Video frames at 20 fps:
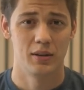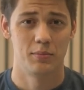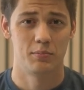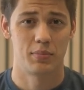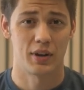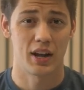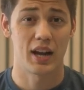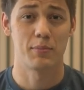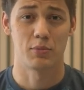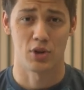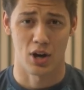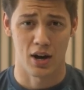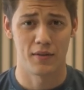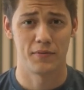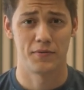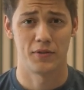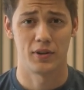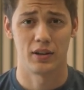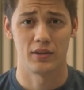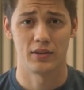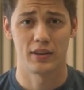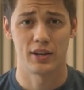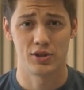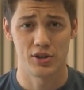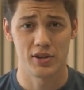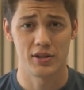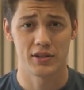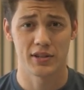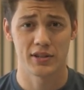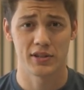but I am confident that
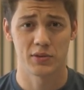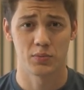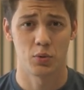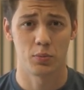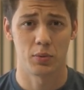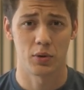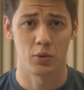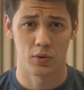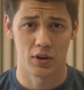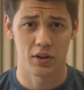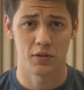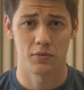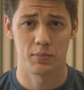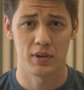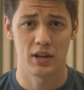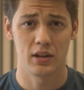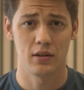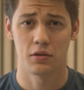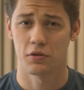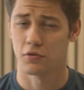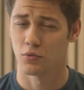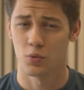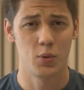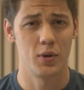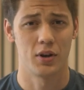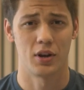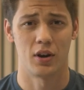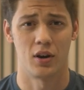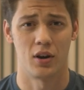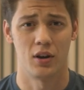Jesus will be with me through
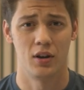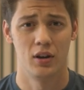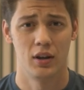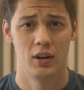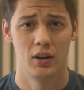it all.